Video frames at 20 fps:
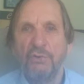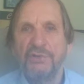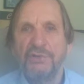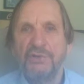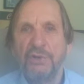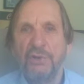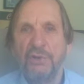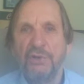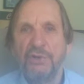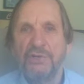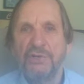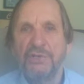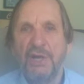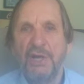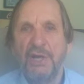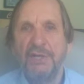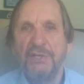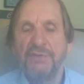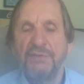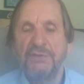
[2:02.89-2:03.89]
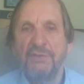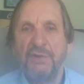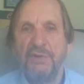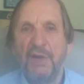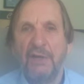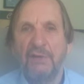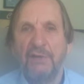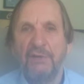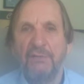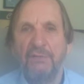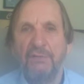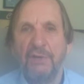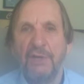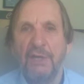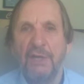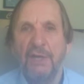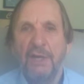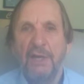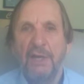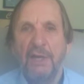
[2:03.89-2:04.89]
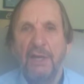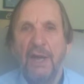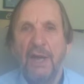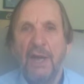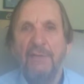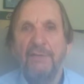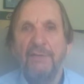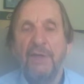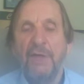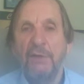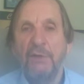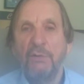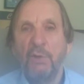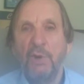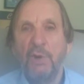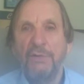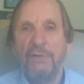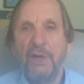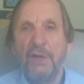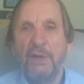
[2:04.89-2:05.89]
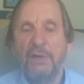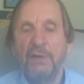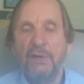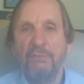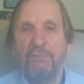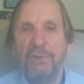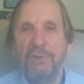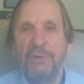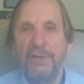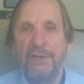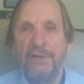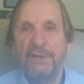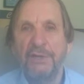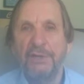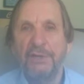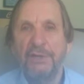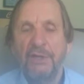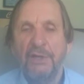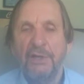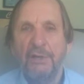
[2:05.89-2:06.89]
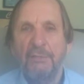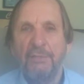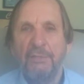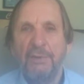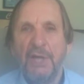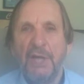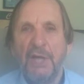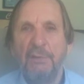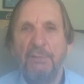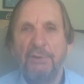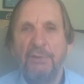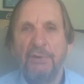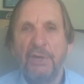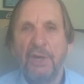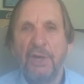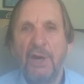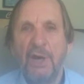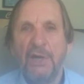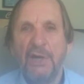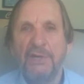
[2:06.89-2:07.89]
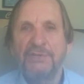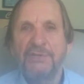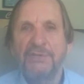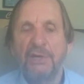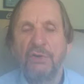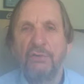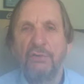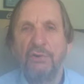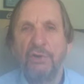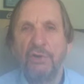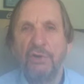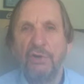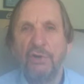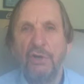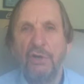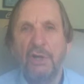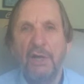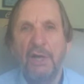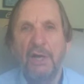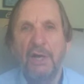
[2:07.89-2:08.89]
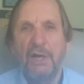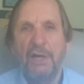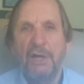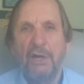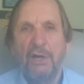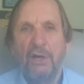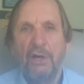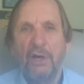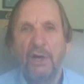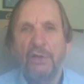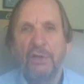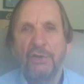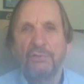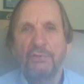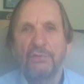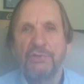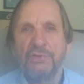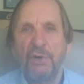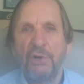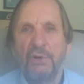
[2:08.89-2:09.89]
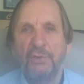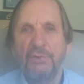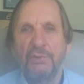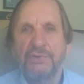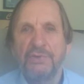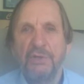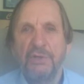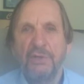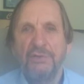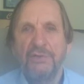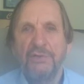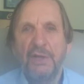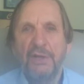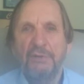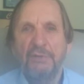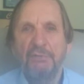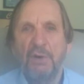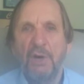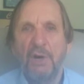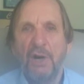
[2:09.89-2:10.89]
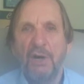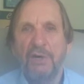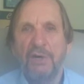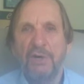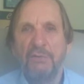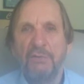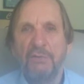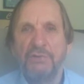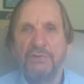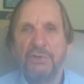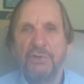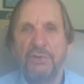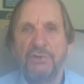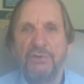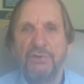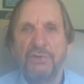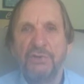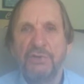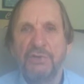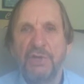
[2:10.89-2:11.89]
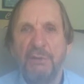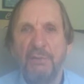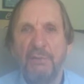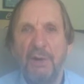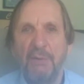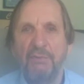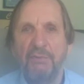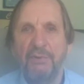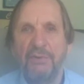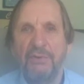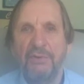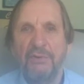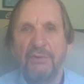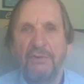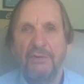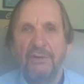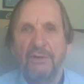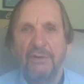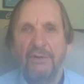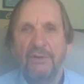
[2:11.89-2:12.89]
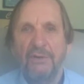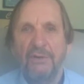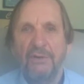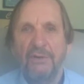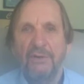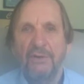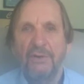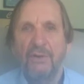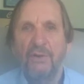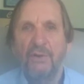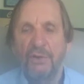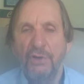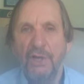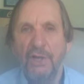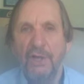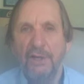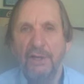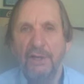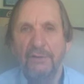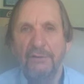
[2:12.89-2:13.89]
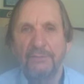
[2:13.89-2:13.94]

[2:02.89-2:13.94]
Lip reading: research studies effectively, and then when they're completed, be able to cast a critical eye on the results that the marketing researchers come up with. Good luck.